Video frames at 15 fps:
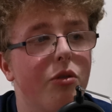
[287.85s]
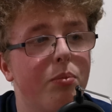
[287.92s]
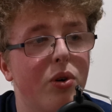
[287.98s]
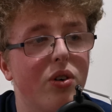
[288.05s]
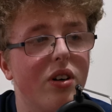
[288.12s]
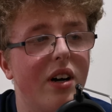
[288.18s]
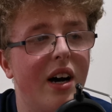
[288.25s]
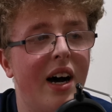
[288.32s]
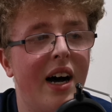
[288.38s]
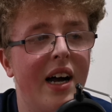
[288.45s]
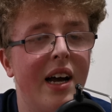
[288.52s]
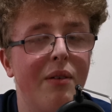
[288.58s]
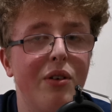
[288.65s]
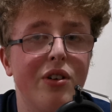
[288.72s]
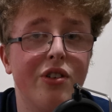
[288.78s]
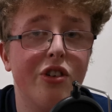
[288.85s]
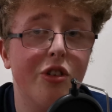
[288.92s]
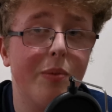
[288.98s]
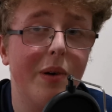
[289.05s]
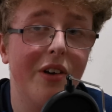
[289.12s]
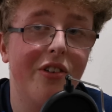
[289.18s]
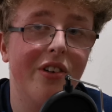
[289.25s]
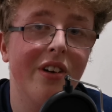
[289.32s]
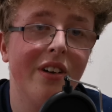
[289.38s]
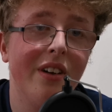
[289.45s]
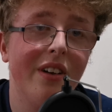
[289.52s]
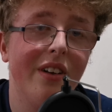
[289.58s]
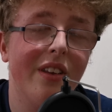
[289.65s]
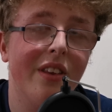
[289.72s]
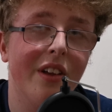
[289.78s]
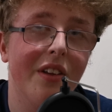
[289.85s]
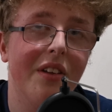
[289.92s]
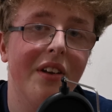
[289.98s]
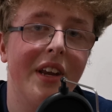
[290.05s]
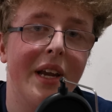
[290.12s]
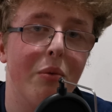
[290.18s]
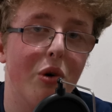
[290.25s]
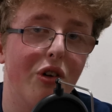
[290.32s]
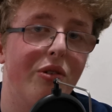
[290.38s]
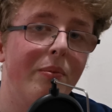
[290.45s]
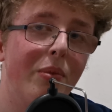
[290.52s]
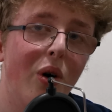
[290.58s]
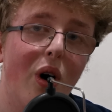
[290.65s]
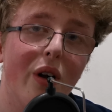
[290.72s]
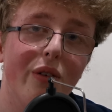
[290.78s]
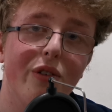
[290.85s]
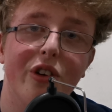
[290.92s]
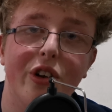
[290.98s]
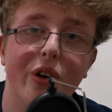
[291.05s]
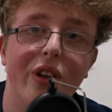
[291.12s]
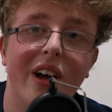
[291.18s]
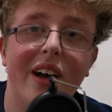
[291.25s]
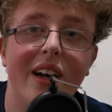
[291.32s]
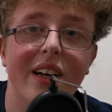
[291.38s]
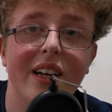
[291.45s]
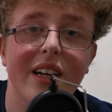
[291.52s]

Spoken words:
but I have a suspicion that he wasn't put on to do that.